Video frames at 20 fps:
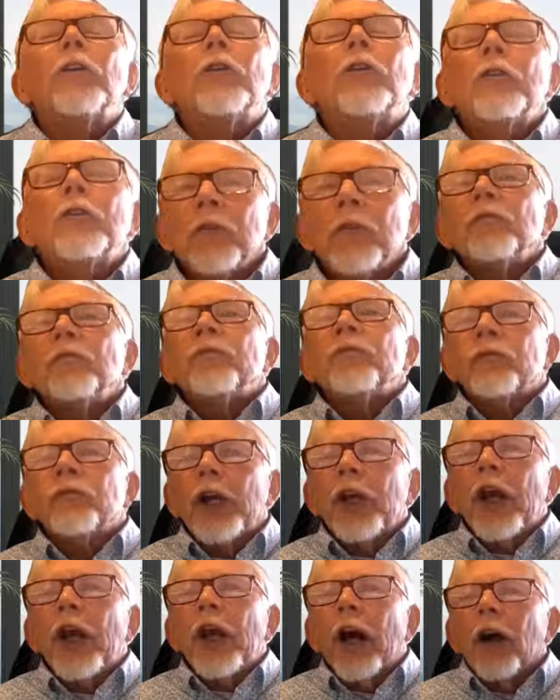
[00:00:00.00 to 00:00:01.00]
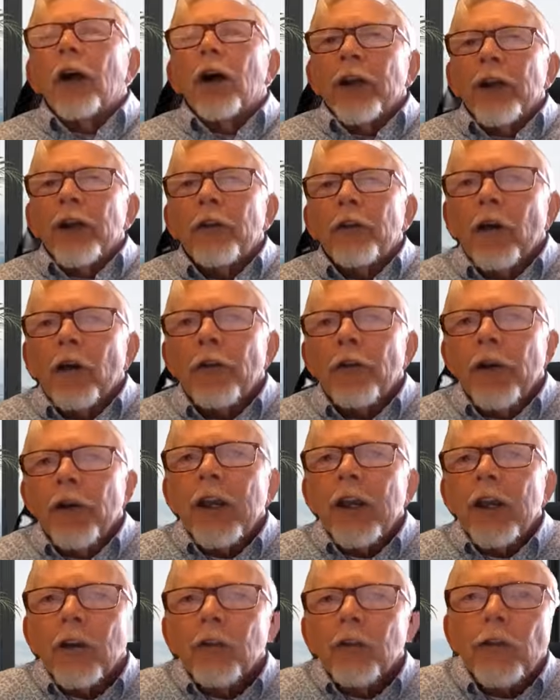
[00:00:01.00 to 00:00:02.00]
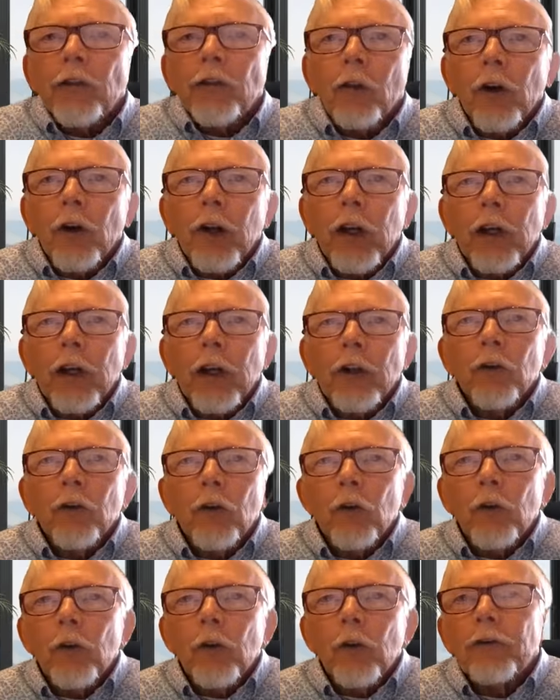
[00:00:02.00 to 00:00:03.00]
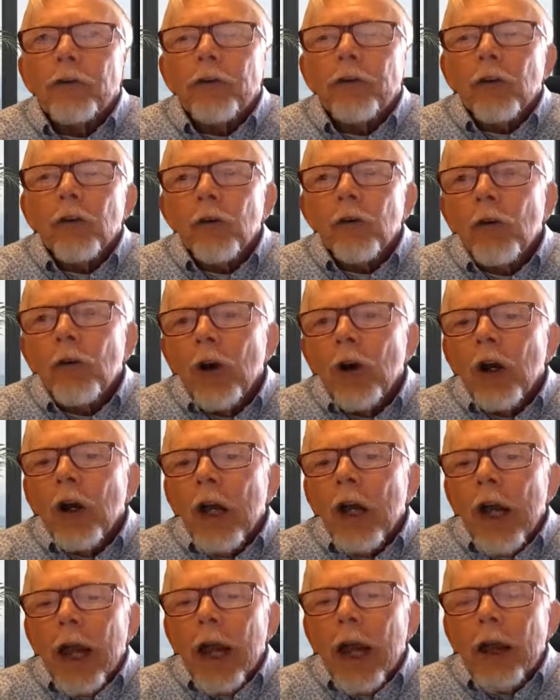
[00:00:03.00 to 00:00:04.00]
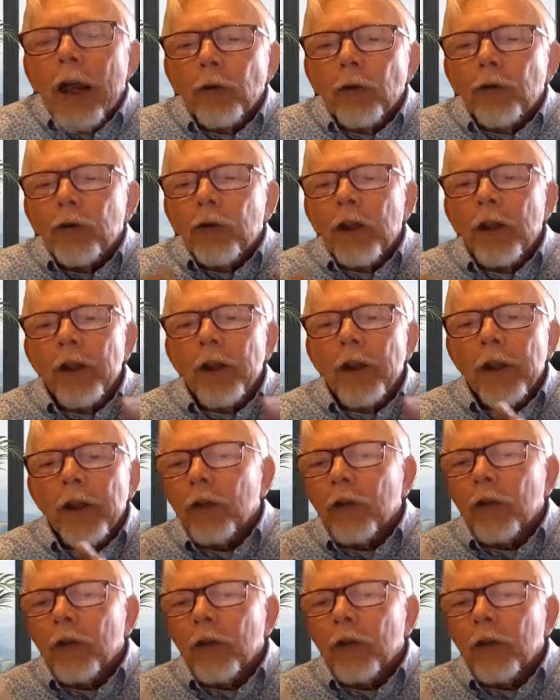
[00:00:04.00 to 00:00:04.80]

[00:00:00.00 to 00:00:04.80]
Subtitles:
Yeah. Yeah. And I think historically too, if you see